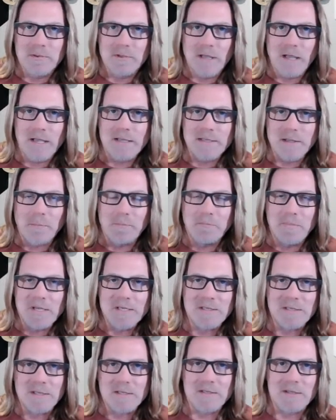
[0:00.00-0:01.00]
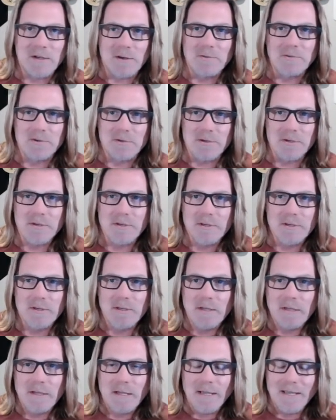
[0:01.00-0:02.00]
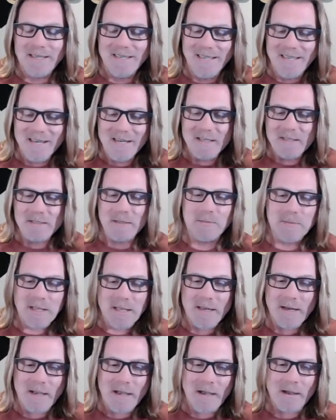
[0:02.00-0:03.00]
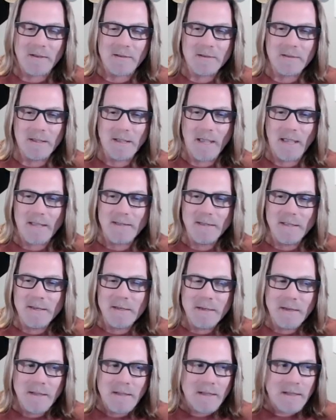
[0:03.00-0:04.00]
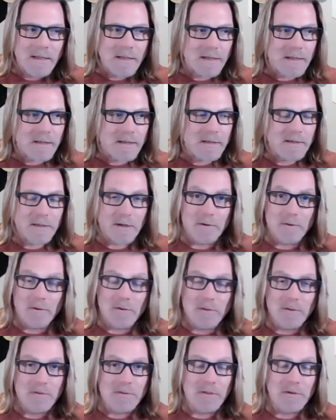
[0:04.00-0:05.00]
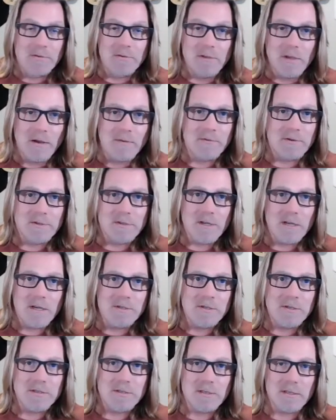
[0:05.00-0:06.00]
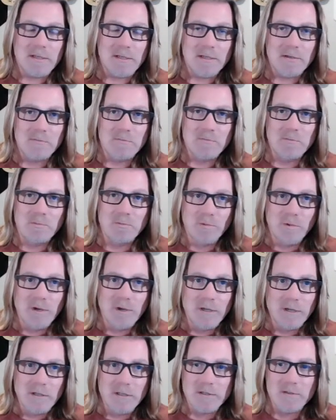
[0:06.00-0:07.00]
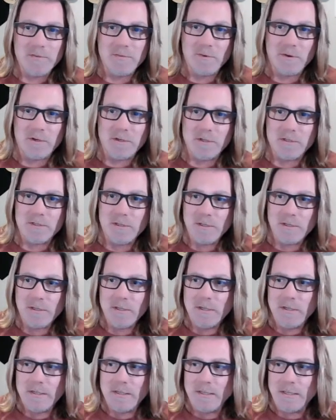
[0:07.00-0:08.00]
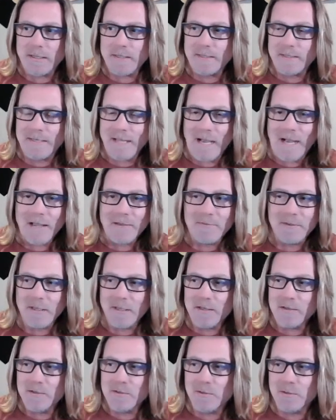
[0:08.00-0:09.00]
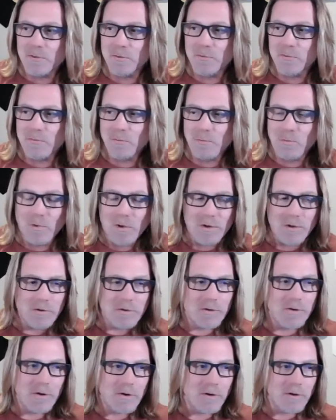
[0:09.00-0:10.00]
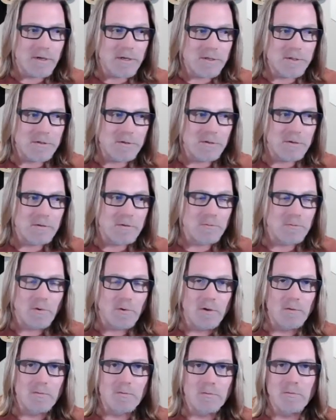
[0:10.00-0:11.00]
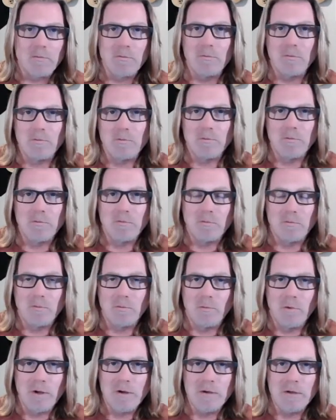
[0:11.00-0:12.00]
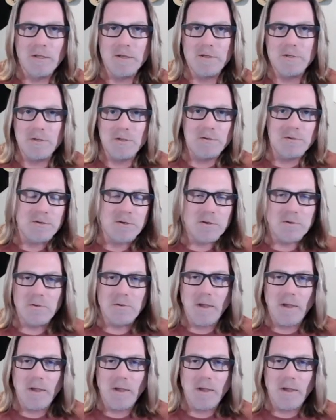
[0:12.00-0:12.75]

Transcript: as a business owner, and getting some of that out. And then, those conversations can get real, as far as like diving into what are your current issues? What issues do you